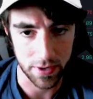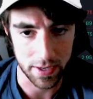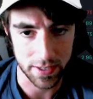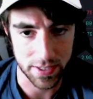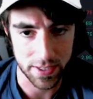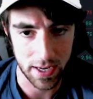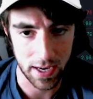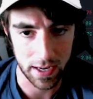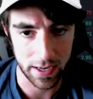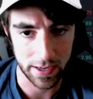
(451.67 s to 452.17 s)

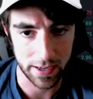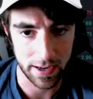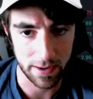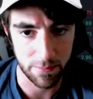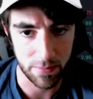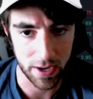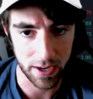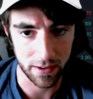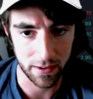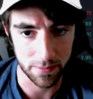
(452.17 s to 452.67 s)
Not saying you
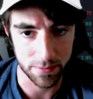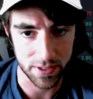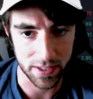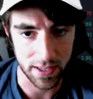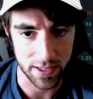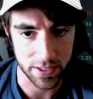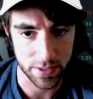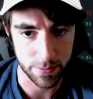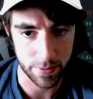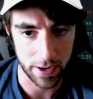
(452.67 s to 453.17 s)
can't make it up to
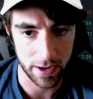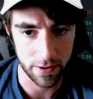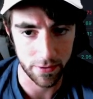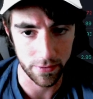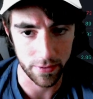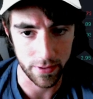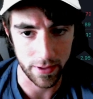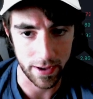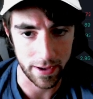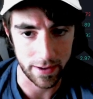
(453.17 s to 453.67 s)
that
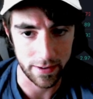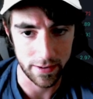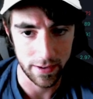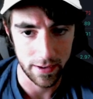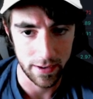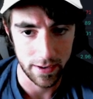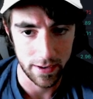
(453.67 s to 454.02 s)
spider line